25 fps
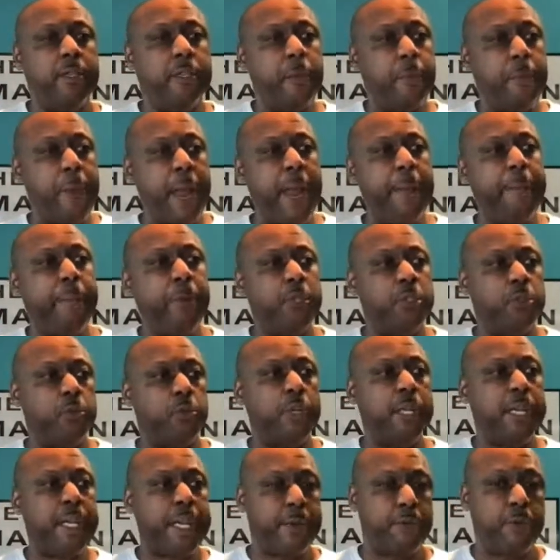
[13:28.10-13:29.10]
The paper is
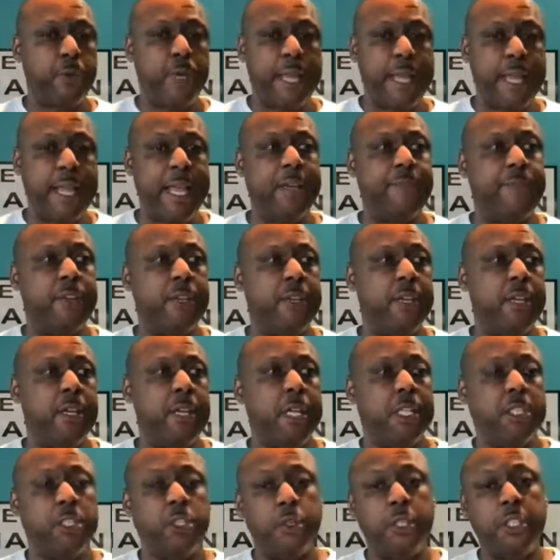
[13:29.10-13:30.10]
really, really heavy.
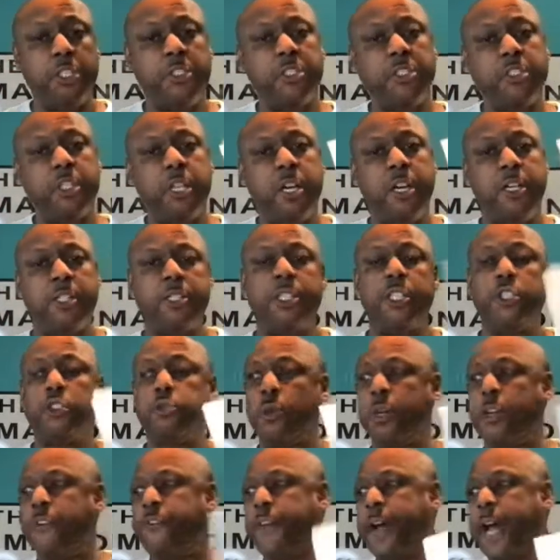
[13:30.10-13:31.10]
So this is
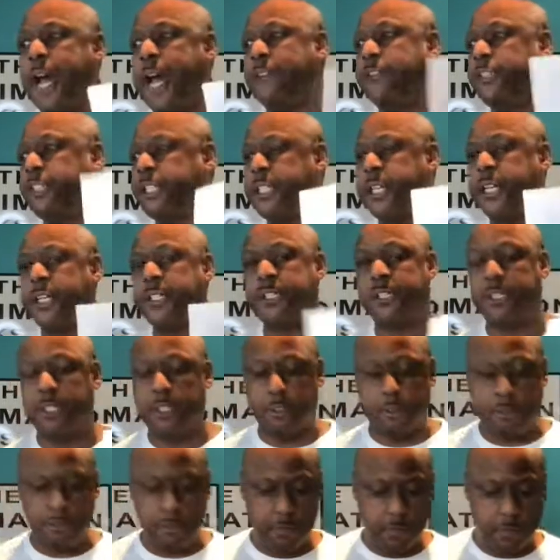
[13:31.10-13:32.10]
125
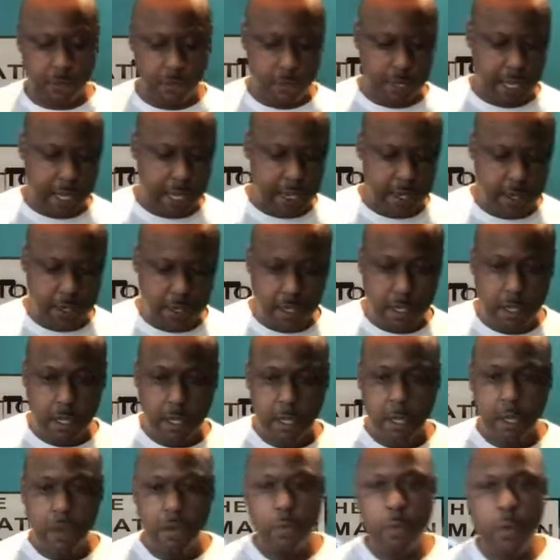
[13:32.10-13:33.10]
GSM. Okay.
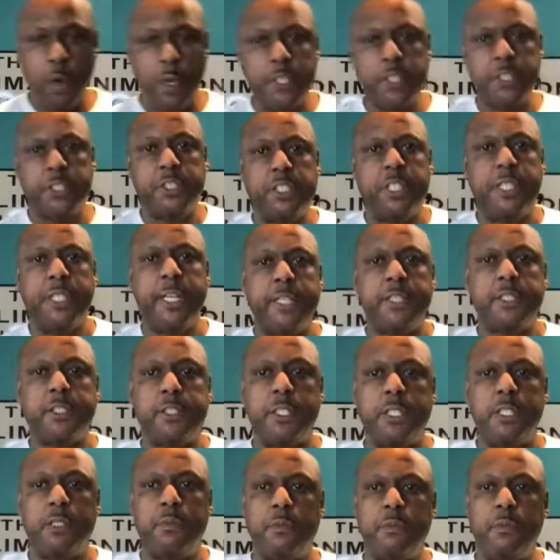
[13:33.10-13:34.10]
What is
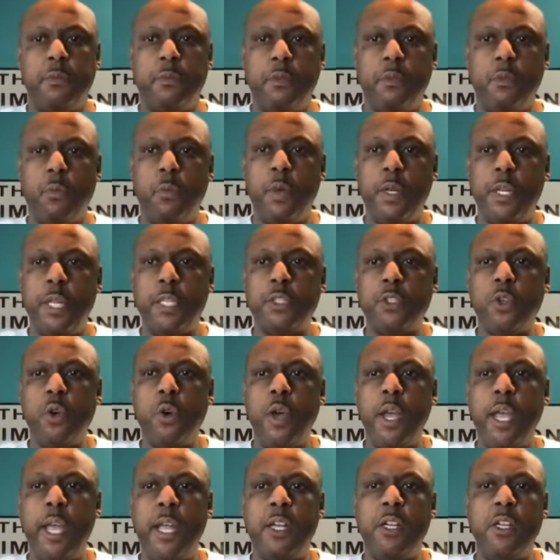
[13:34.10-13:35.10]
GSM? Well, let's
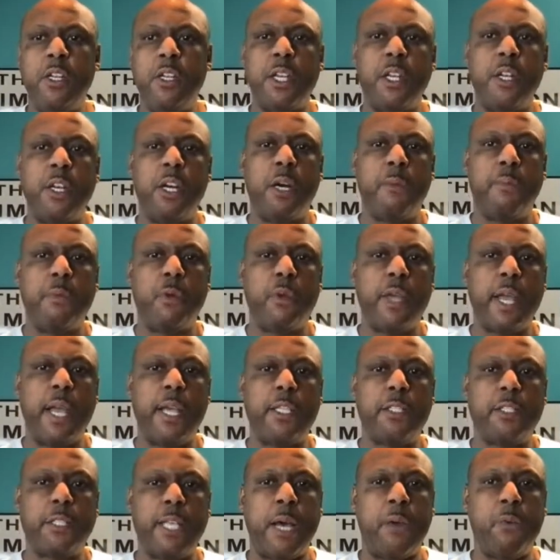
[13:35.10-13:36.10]
go ahead and look it up, okay?
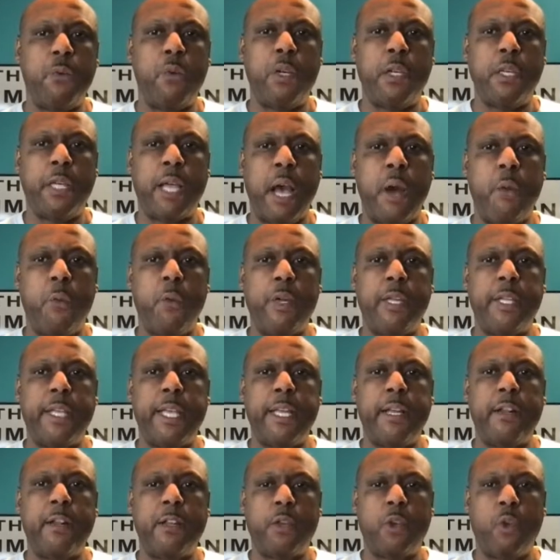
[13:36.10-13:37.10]
Because I want to I want to
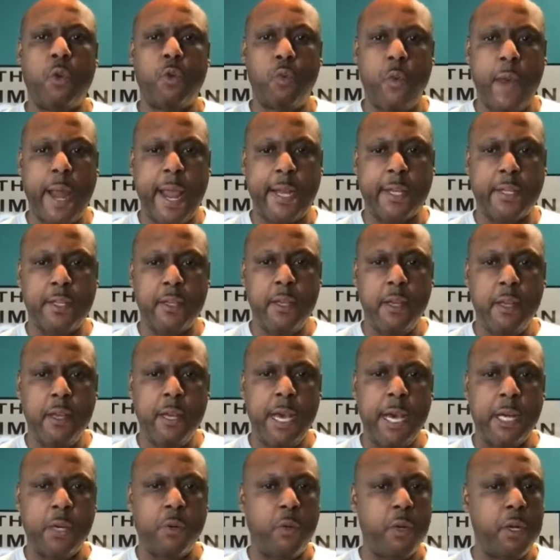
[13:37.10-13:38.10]
get it correct.
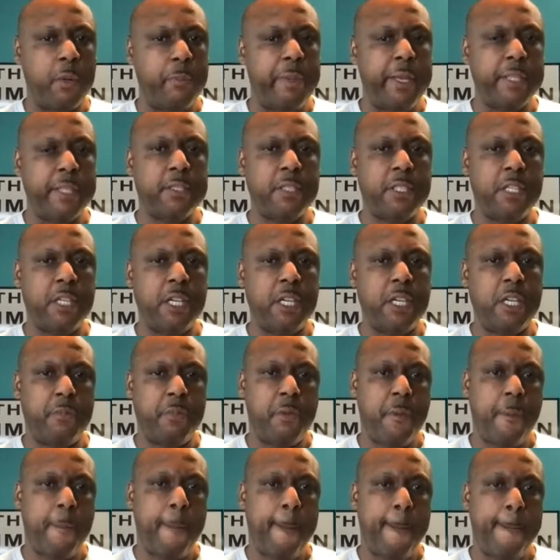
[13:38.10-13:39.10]
I don't want to mess it up.
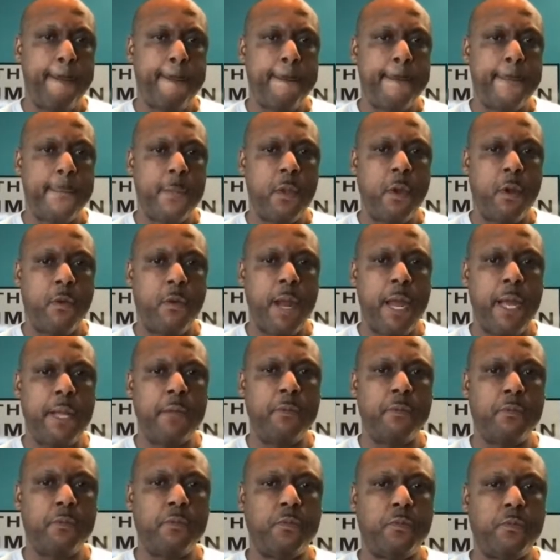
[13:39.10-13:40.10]
All
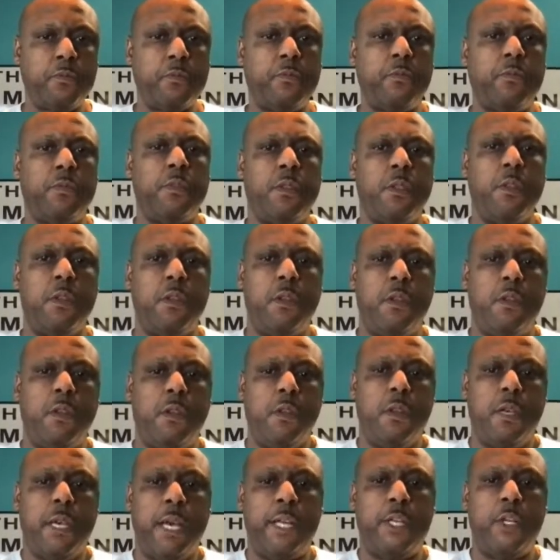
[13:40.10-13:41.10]
right.
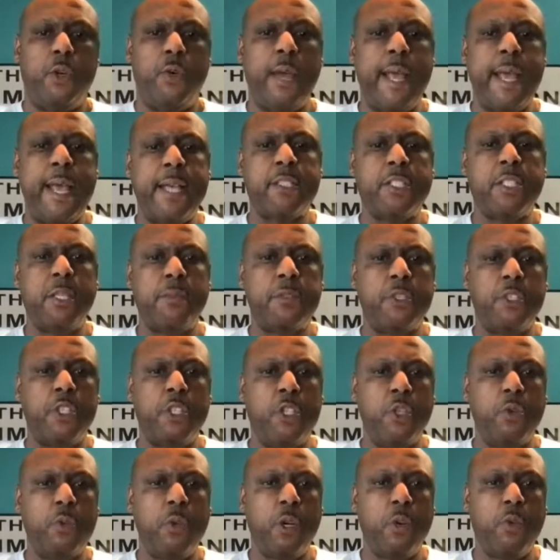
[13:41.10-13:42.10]
I know it has something
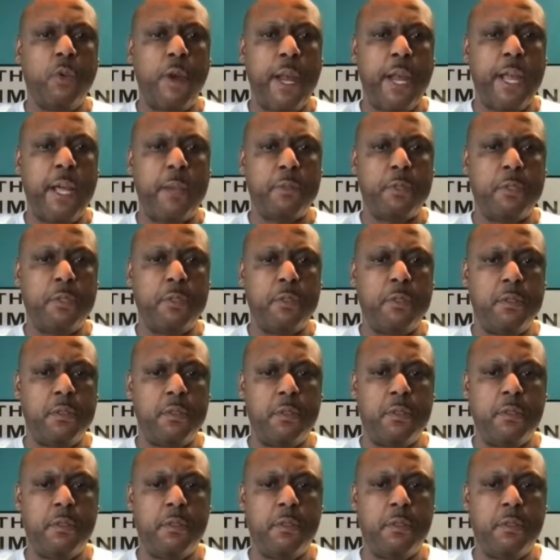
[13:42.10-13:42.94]
to do with grams.